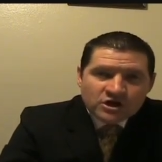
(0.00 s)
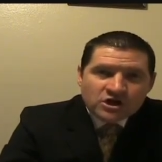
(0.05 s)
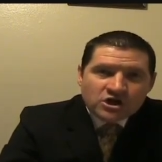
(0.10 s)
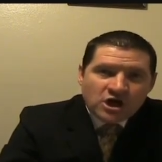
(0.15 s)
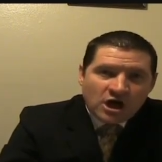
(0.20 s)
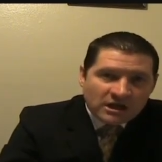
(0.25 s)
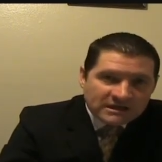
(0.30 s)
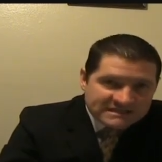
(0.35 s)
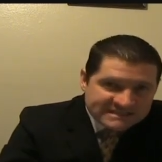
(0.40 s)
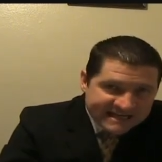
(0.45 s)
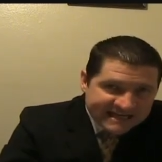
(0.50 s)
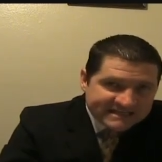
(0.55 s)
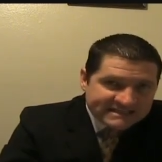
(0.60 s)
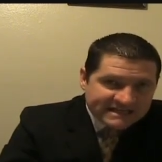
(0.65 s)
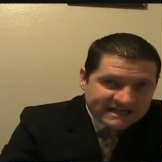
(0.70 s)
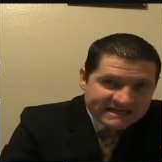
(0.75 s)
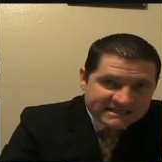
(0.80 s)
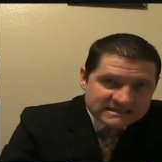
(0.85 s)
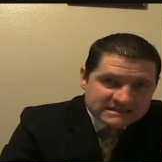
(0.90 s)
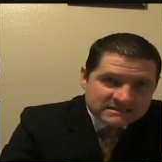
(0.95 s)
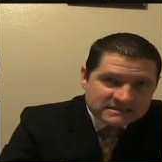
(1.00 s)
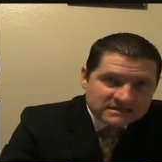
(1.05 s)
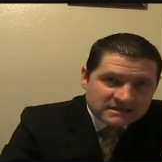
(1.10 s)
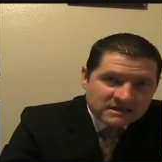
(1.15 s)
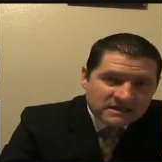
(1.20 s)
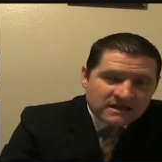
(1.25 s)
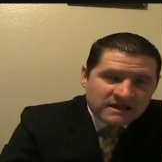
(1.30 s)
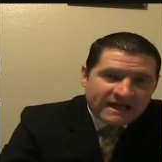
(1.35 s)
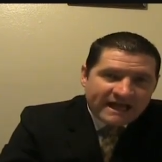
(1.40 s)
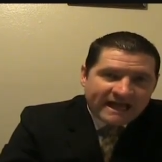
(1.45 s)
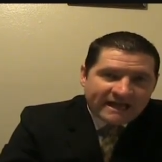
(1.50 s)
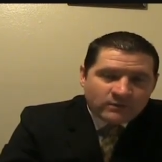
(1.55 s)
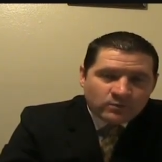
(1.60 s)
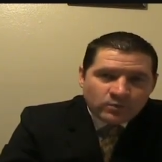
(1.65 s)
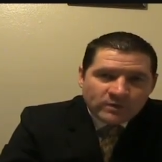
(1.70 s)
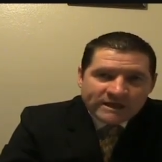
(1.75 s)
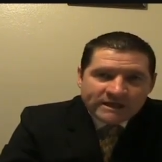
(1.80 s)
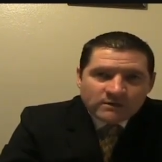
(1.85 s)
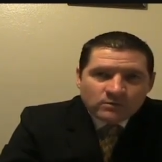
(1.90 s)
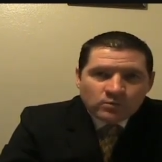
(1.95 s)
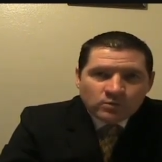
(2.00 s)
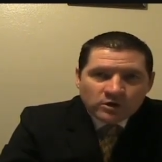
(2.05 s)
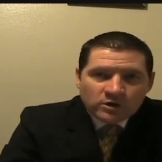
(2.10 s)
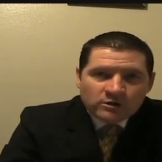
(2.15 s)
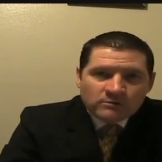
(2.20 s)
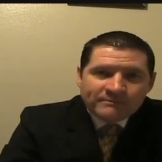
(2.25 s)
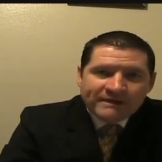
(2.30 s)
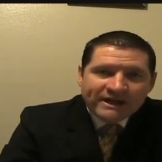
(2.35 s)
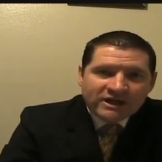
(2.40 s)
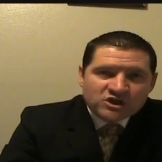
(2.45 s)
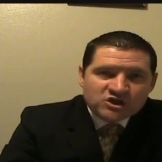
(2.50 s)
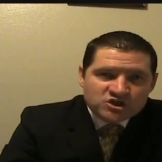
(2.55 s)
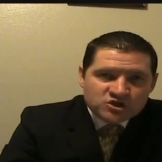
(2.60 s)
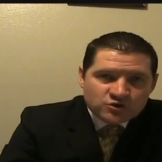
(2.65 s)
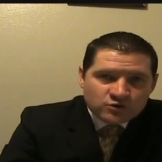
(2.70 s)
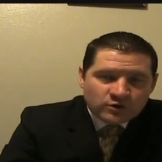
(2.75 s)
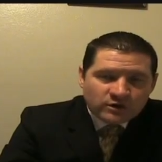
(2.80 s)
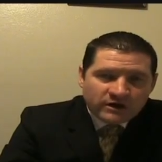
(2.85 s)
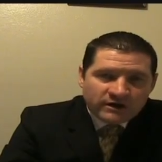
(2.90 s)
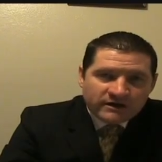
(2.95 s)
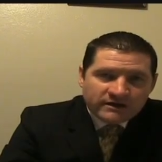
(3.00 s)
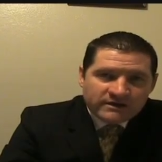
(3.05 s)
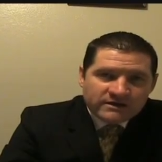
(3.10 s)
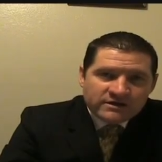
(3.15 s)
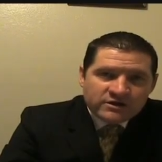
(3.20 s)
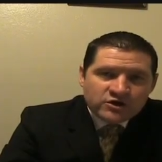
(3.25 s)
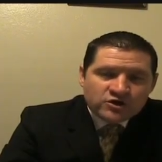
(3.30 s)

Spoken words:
Contact us and we will make sure